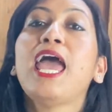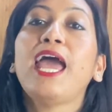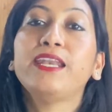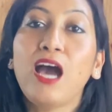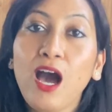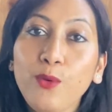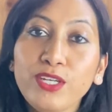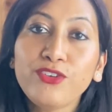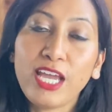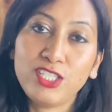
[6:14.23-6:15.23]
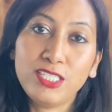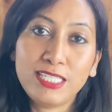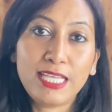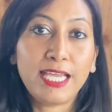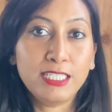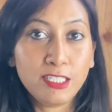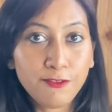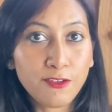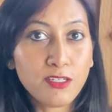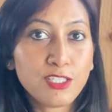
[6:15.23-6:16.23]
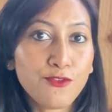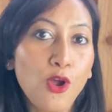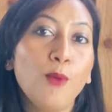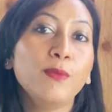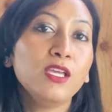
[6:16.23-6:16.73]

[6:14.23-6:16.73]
and how interaction design differs from